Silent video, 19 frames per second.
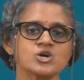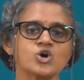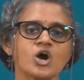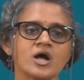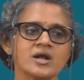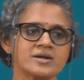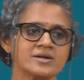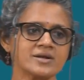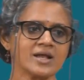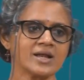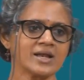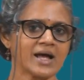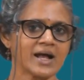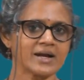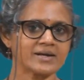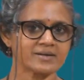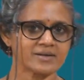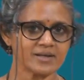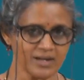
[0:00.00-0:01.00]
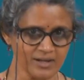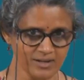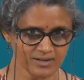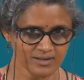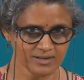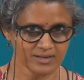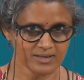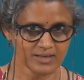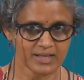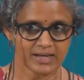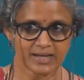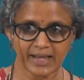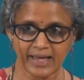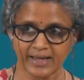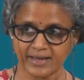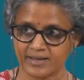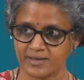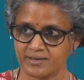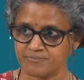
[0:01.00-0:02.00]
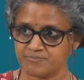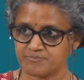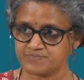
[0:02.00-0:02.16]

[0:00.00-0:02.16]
contralateral leg.